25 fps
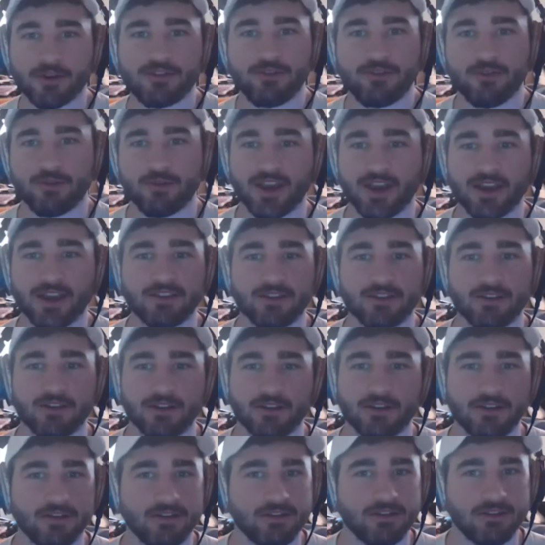you get
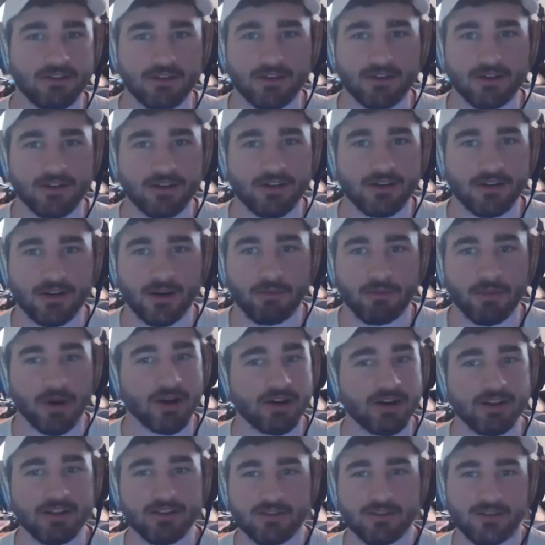the
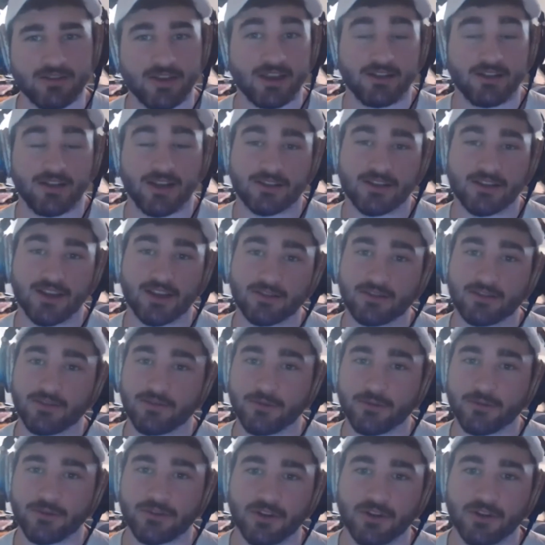abundance, and like, that's the
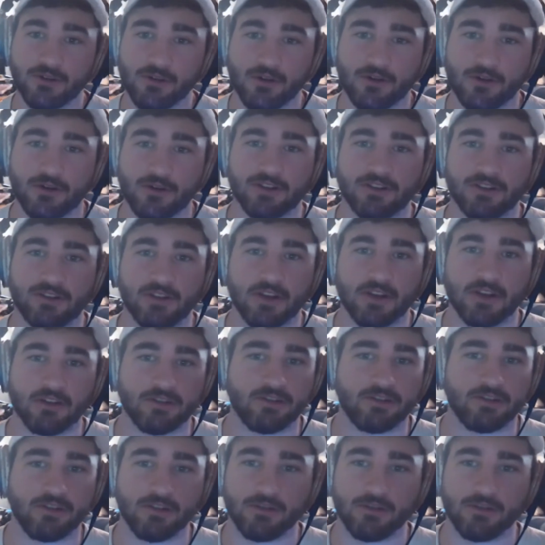first thing you learn in sales too,